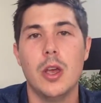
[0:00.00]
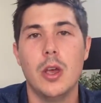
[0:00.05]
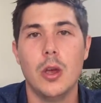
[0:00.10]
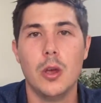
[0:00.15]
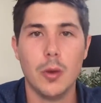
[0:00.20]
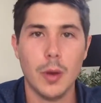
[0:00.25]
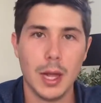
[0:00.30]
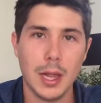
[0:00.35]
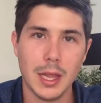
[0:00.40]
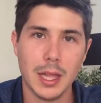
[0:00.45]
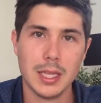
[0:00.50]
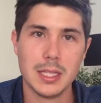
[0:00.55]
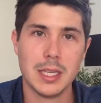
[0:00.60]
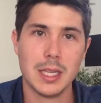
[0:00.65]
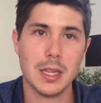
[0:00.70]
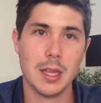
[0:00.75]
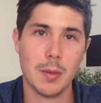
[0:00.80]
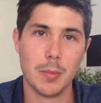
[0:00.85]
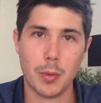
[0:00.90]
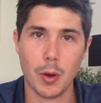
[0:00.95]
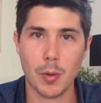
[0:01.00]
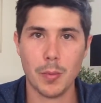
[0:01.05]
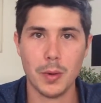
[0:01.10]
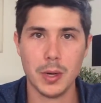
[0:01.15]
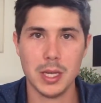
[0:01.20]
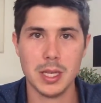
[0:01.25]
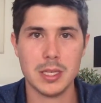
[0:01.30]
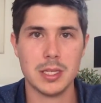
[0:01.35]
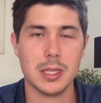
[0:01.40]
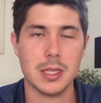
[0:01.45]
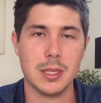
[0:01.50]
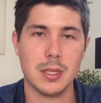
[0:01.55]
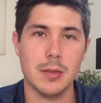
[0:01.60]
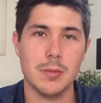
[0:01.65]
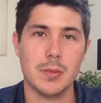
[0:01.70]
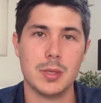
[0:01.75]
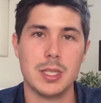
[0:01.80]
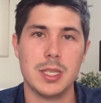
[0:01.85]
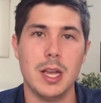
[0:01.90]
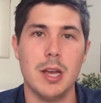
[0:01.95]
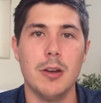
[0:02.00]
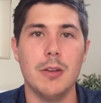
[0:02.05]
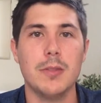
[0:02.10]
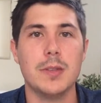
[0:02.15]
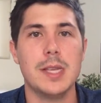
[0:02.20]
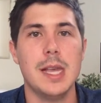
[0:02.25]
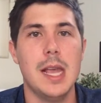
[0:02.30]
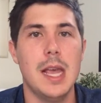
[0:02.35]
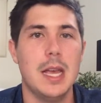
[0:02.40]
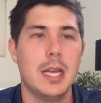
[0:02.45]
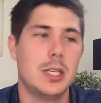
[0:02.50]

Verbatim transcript: who are leasing their properties themselves.